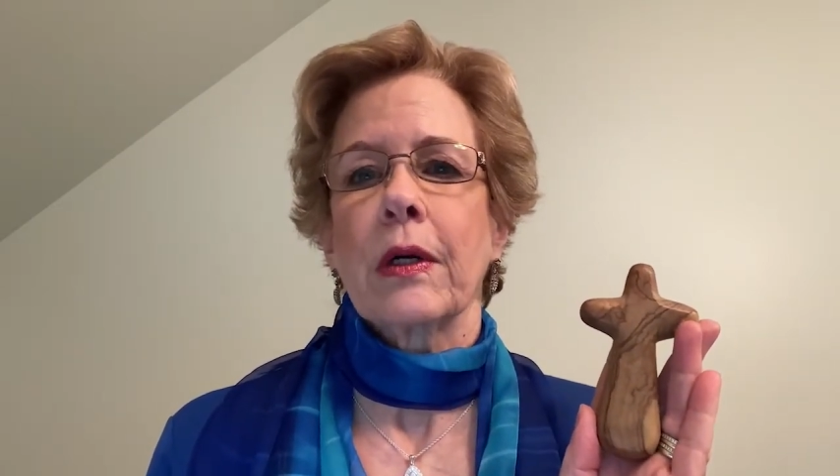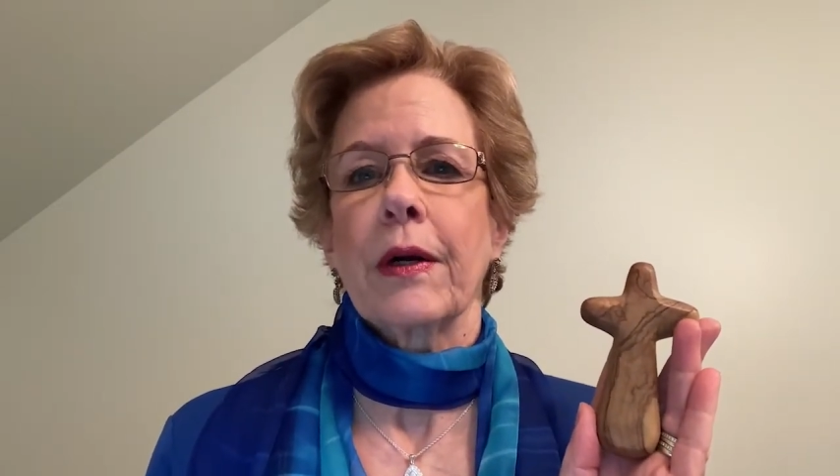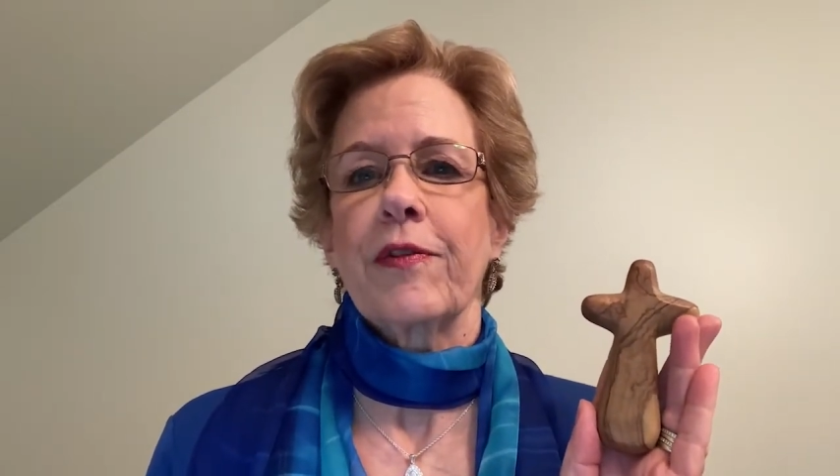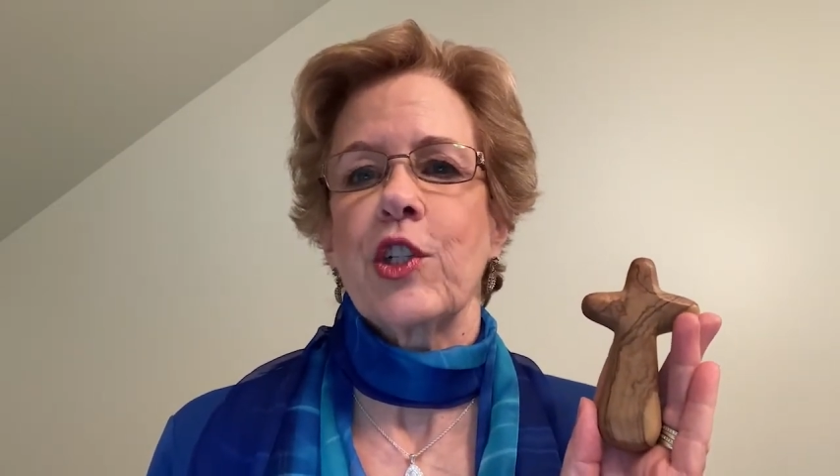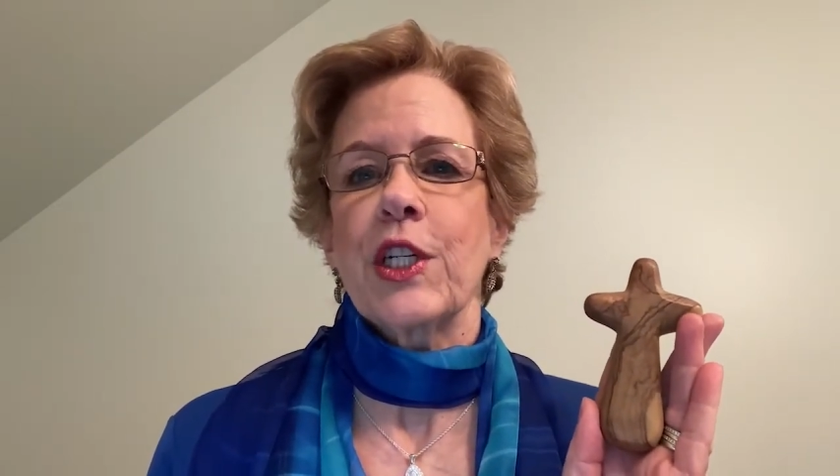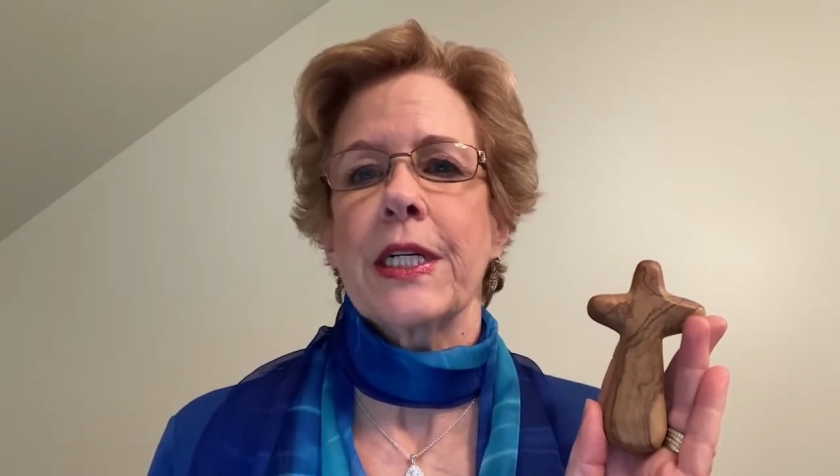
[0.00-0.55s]

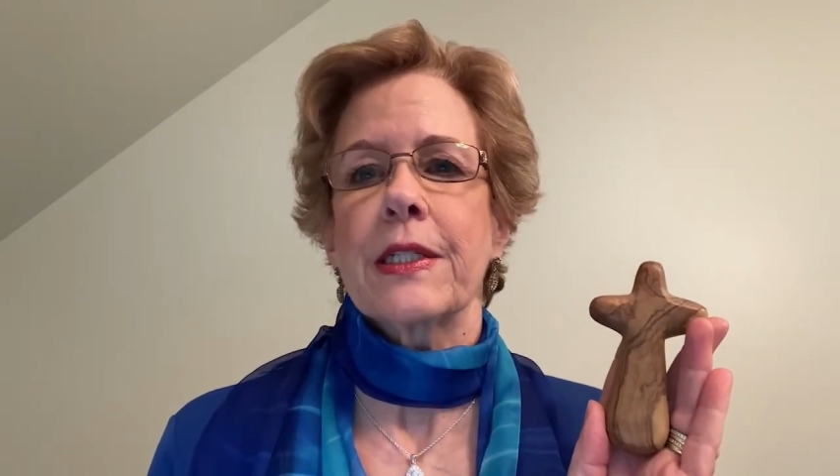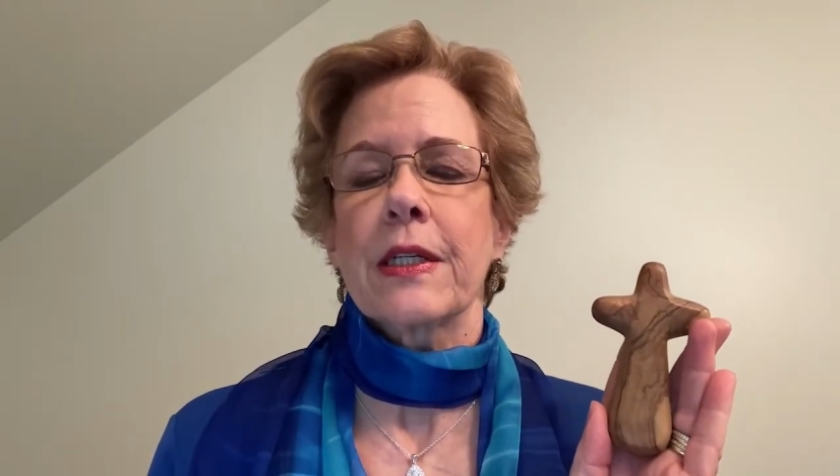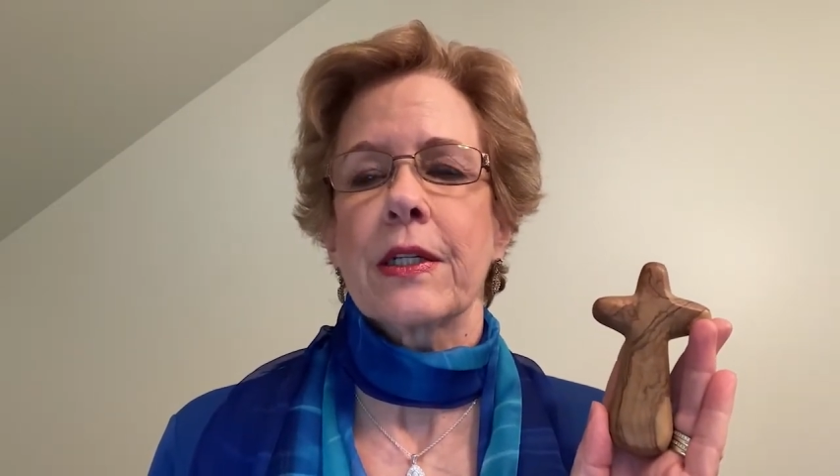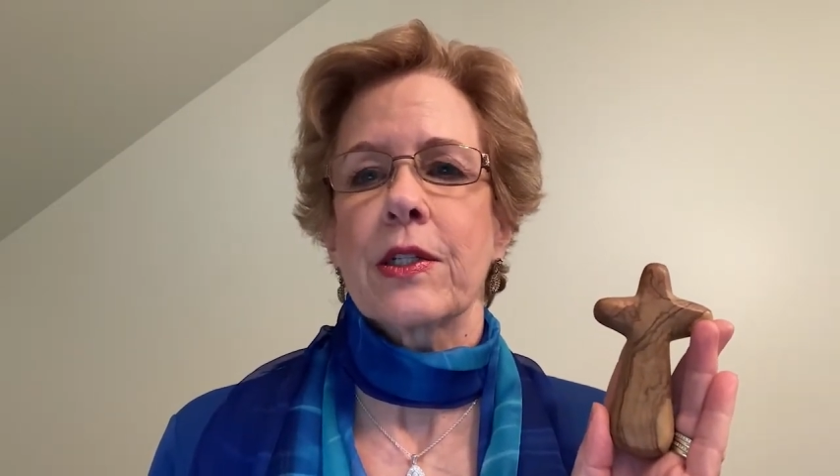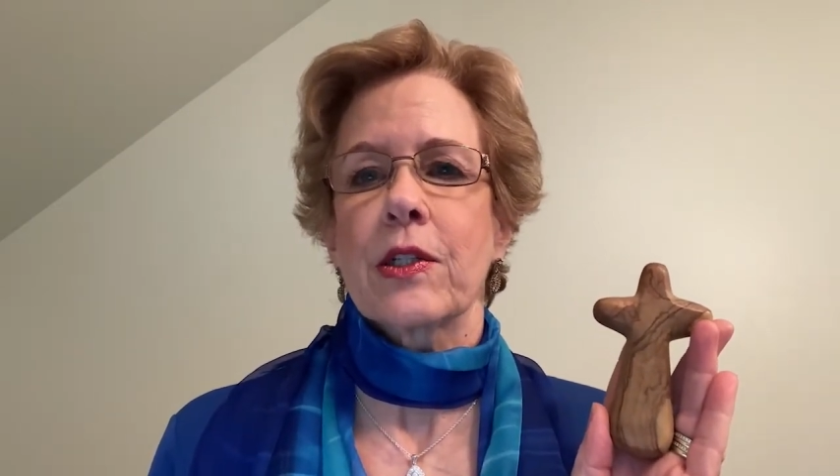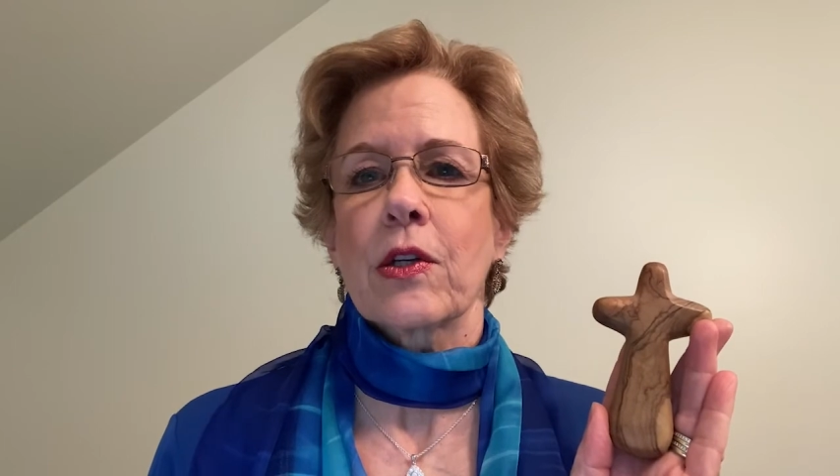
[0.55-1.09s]
of
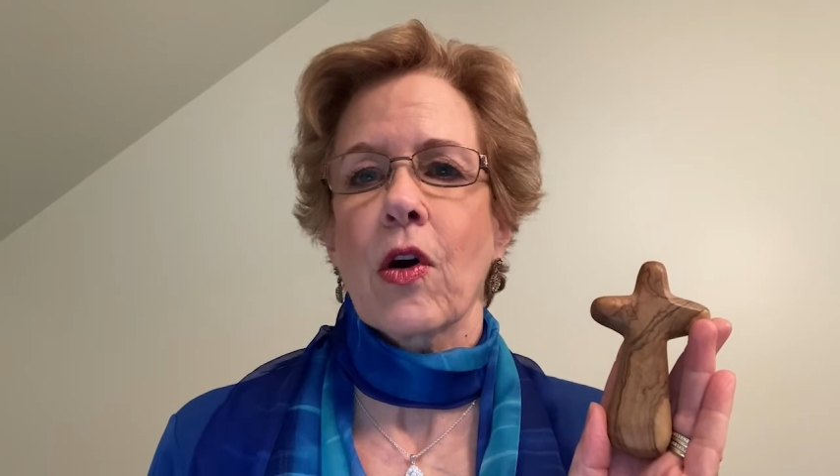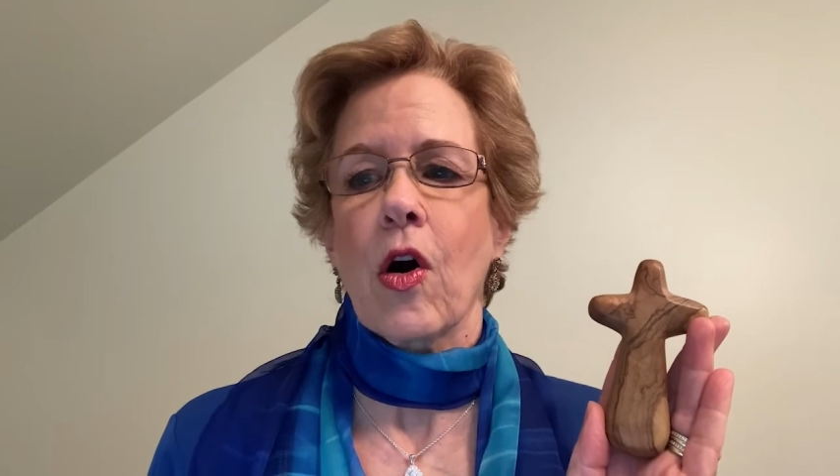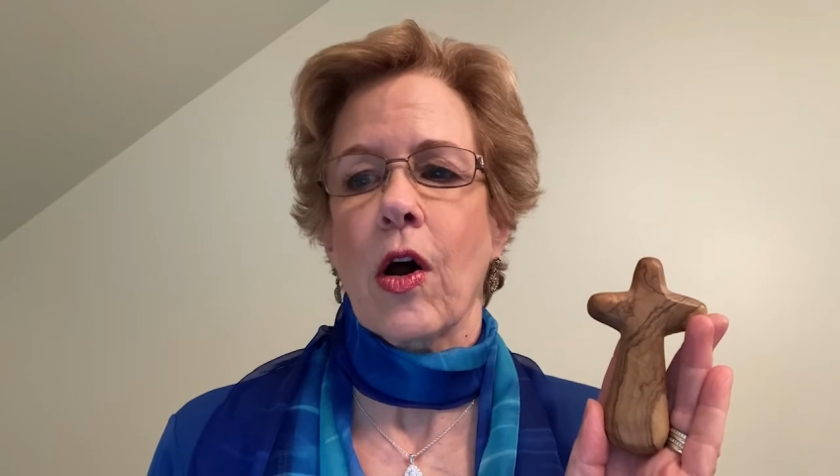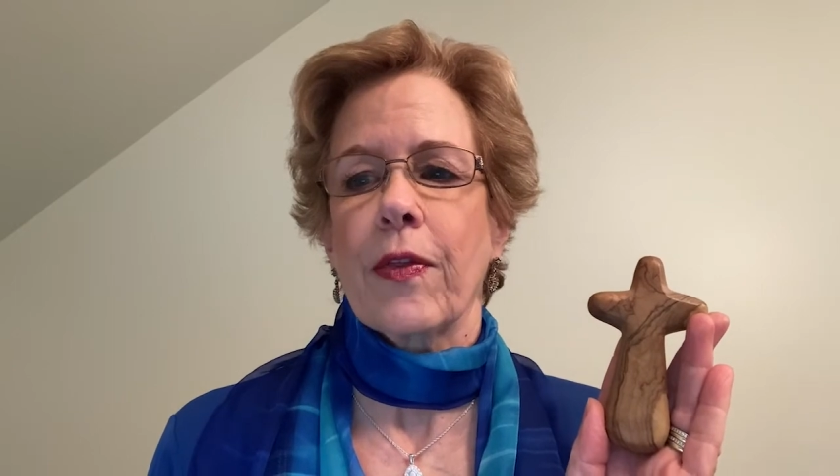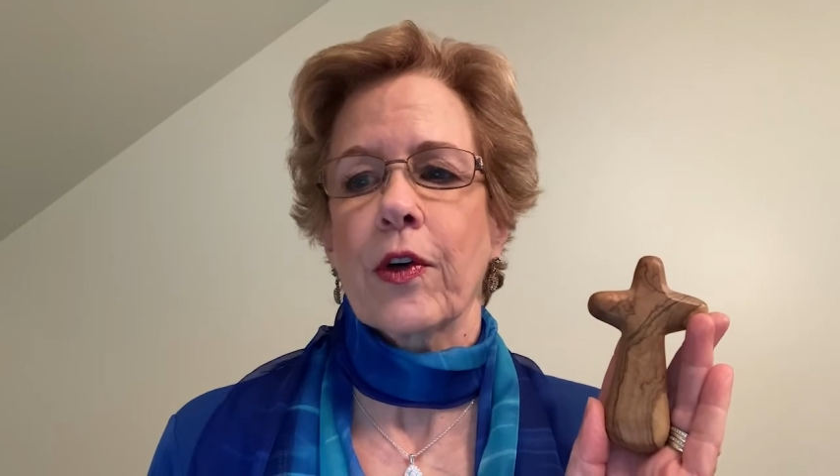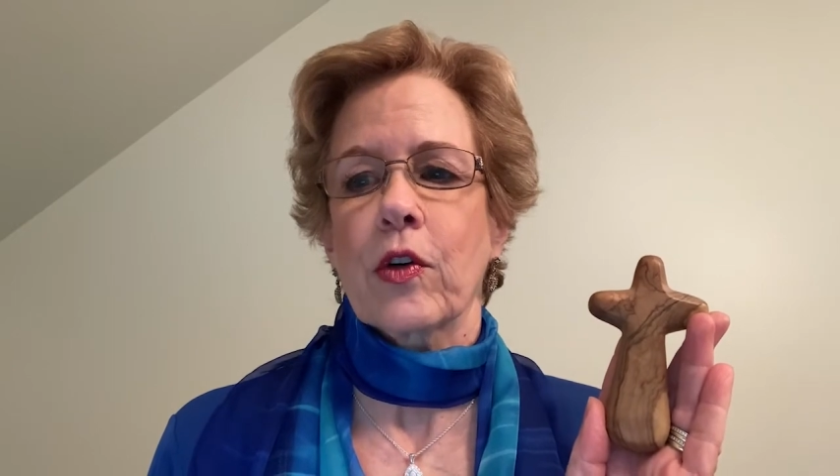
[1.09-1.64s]
Jesus
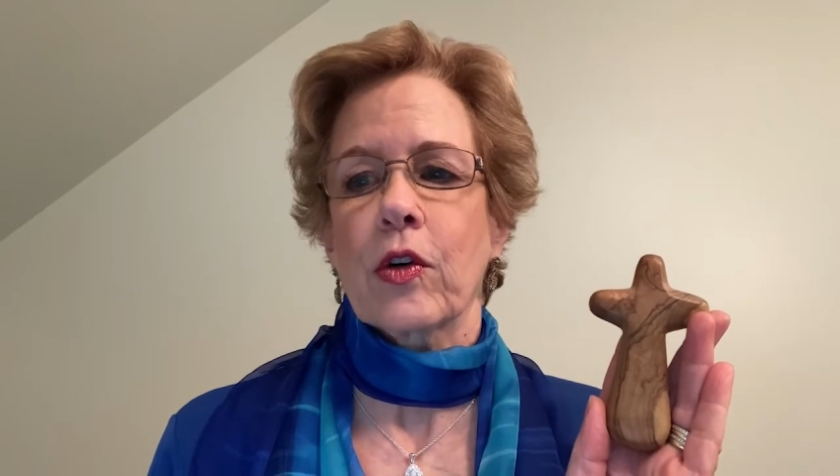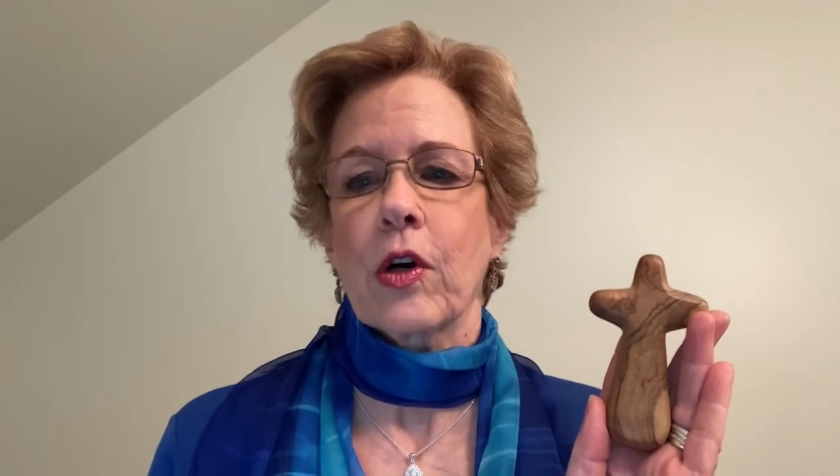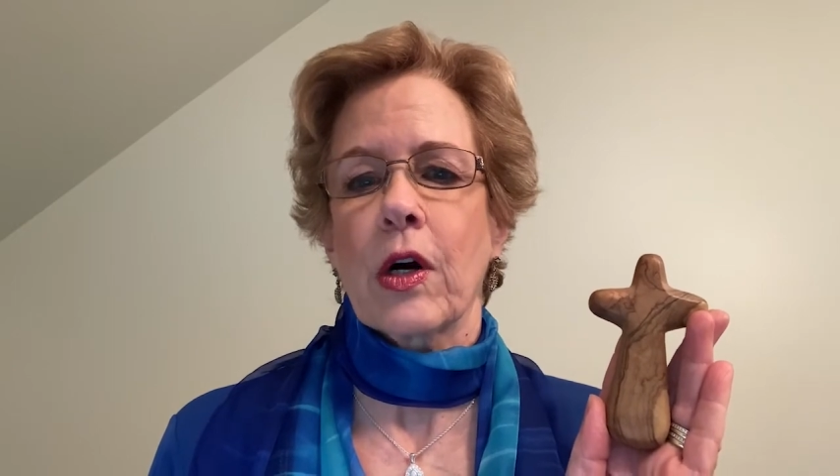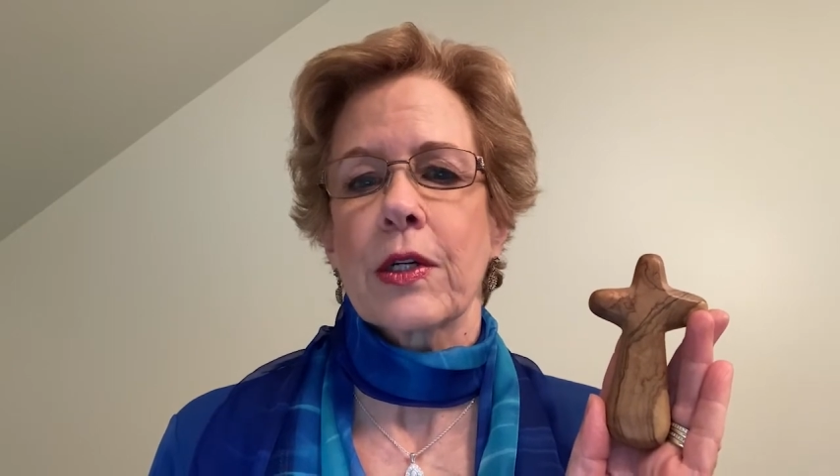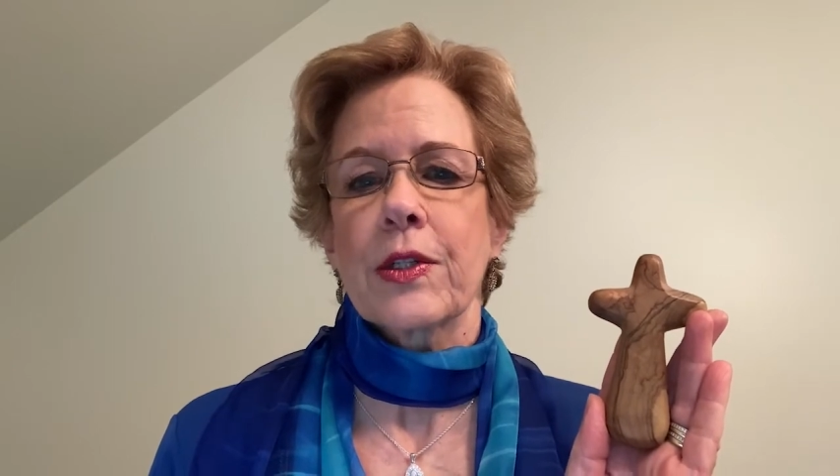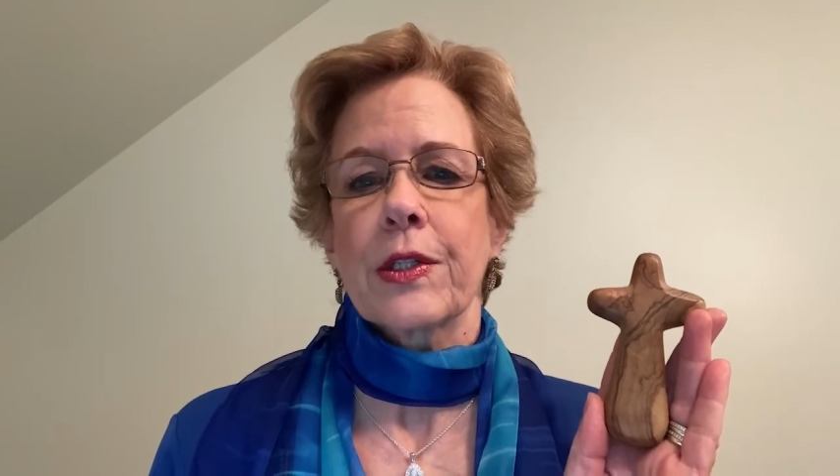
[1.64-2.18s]
on the
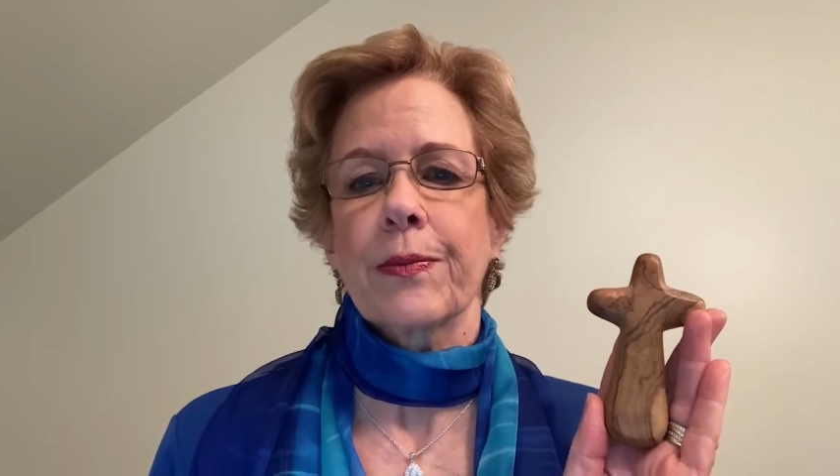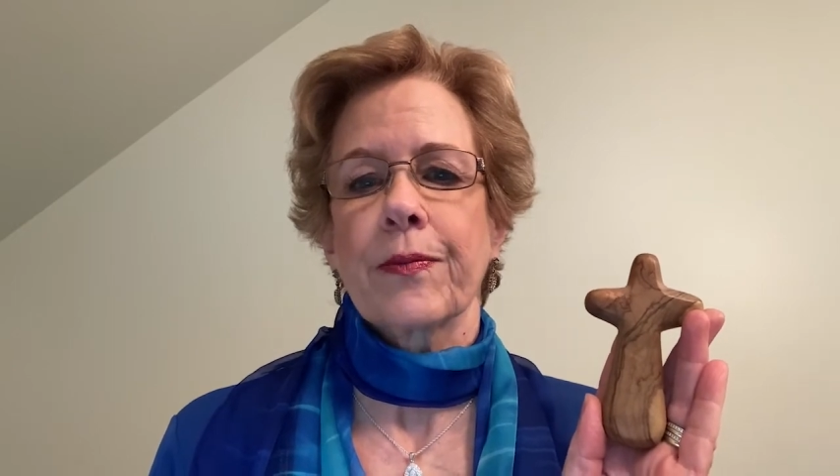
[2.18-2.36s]
cross.